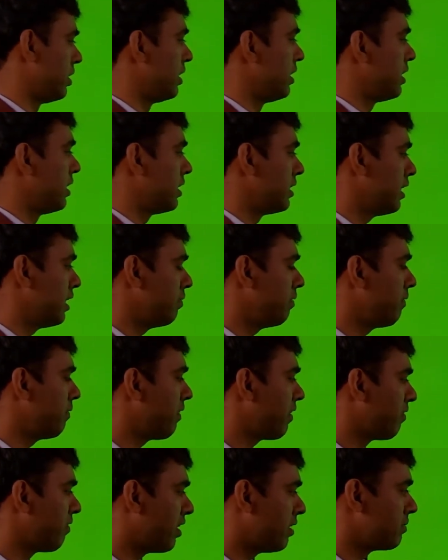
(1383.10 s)
Then we
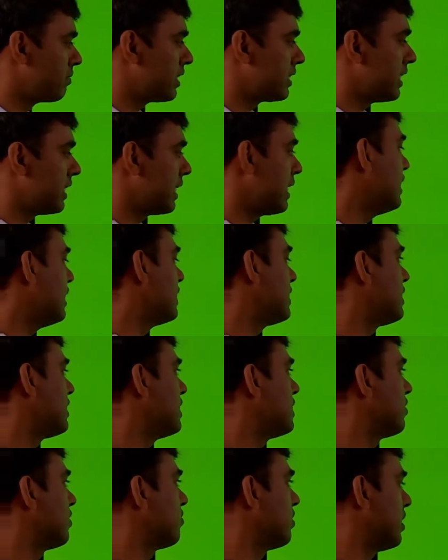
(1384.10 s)
perform the second stage
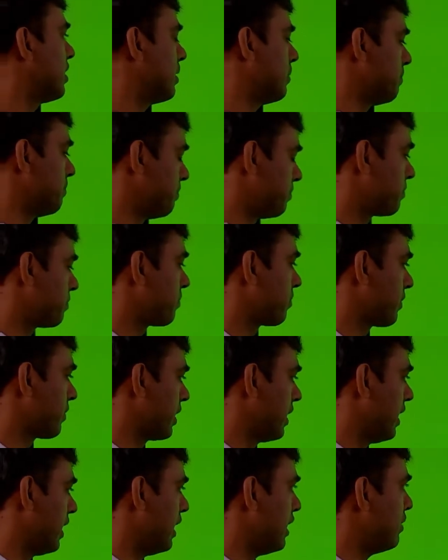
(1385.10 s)
of
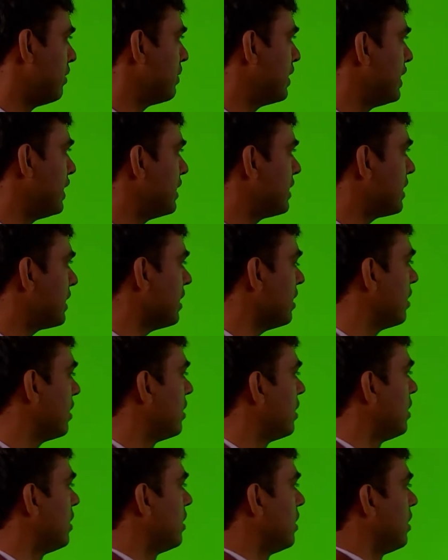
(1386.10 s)
elimination.
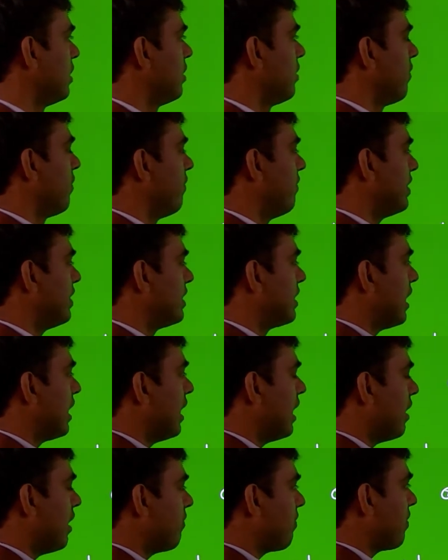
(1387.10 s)
With the
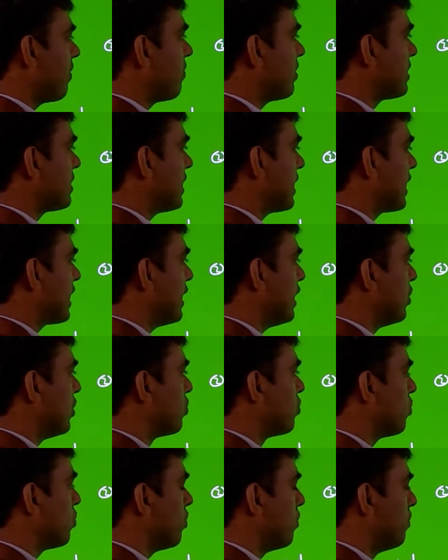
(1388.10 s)
help of a second
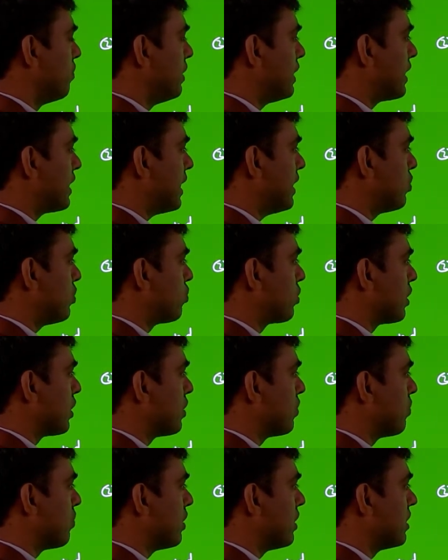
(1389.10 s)
row, we try to
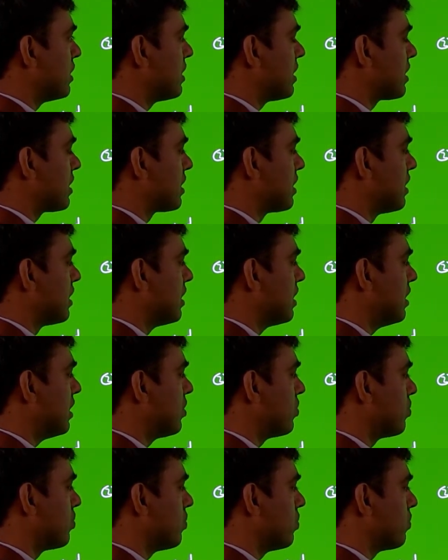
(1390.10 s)
convert the third
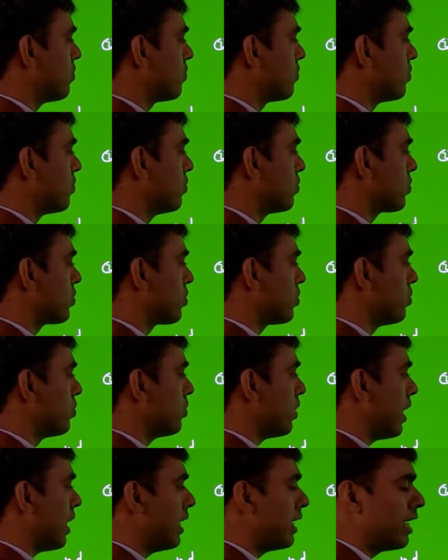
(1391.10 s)
row, fourth row
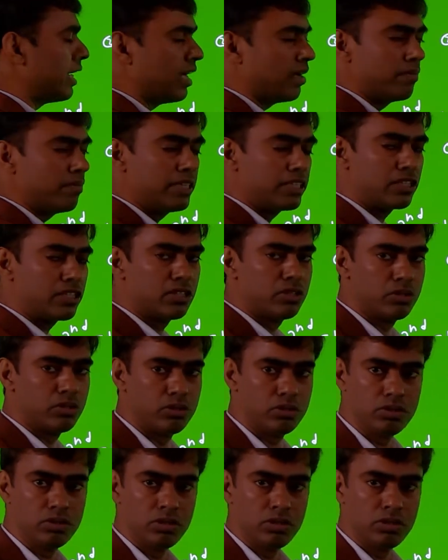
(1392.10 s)
and mth row,